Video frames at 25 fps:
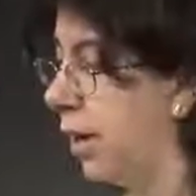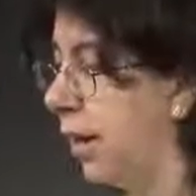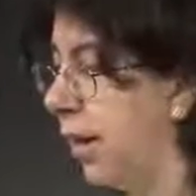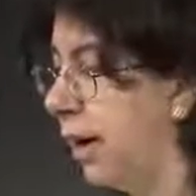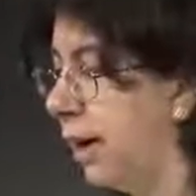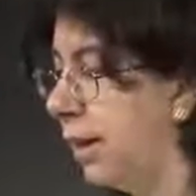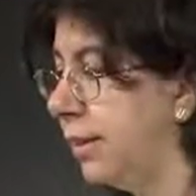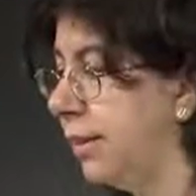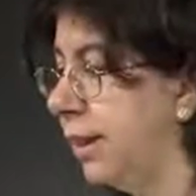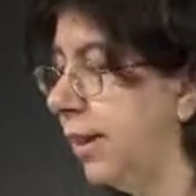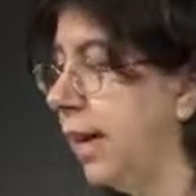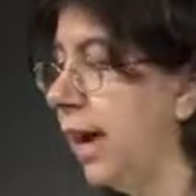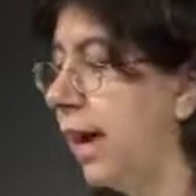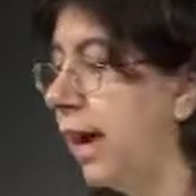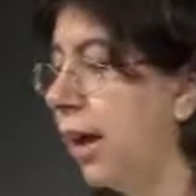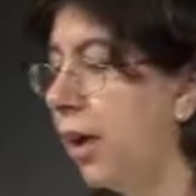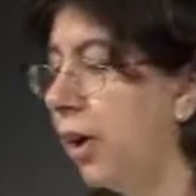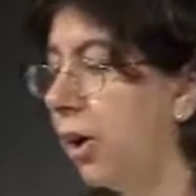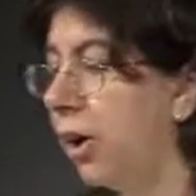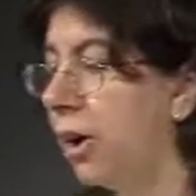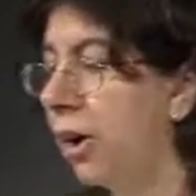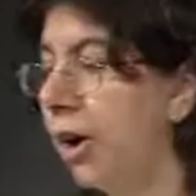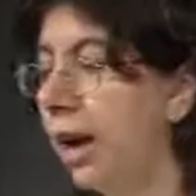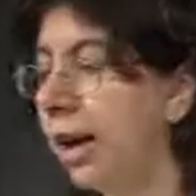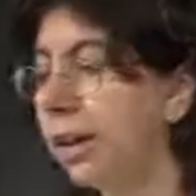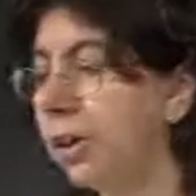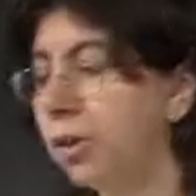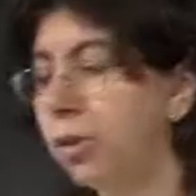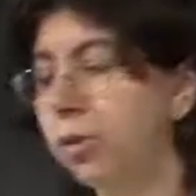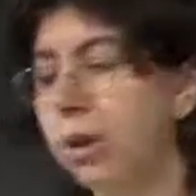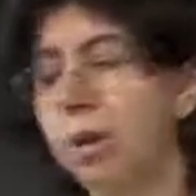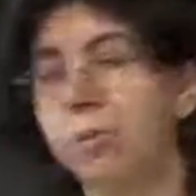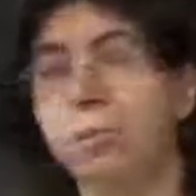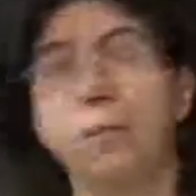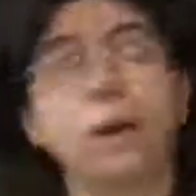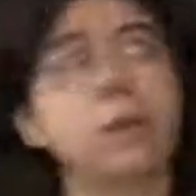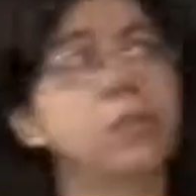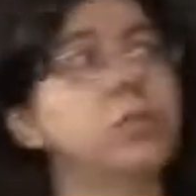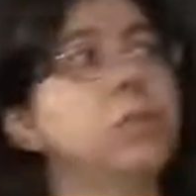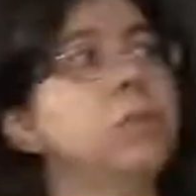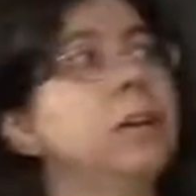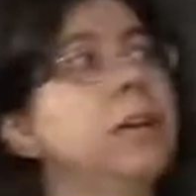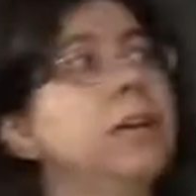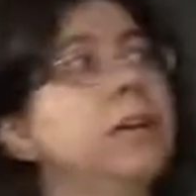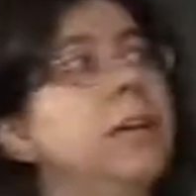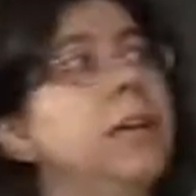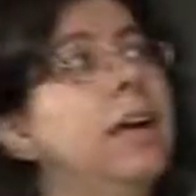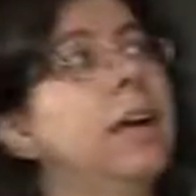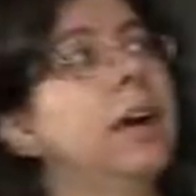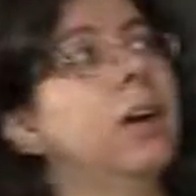uh, the error, and you are
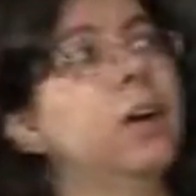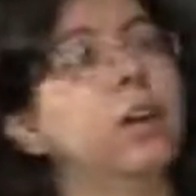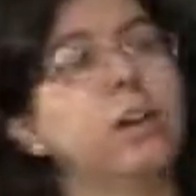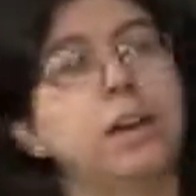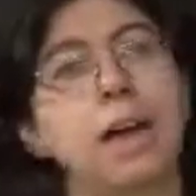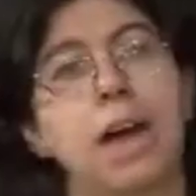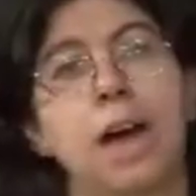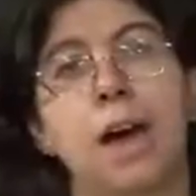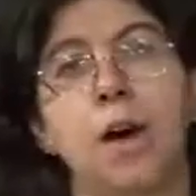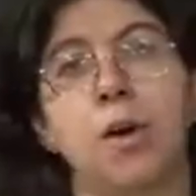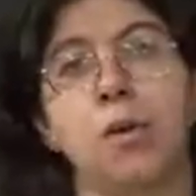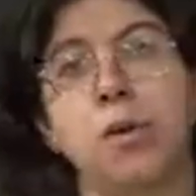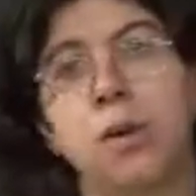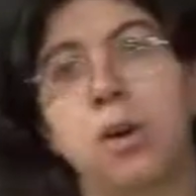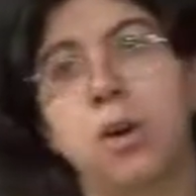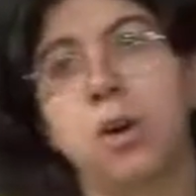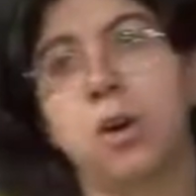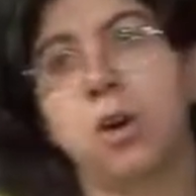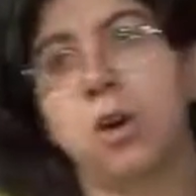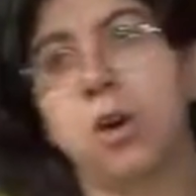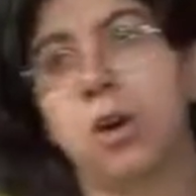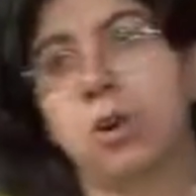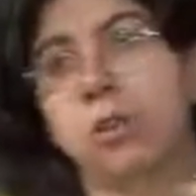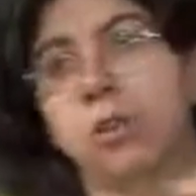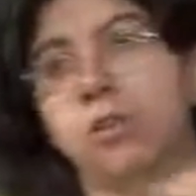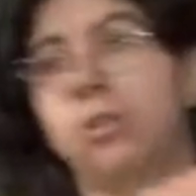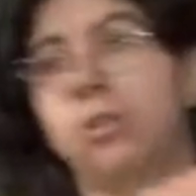measuring the error now on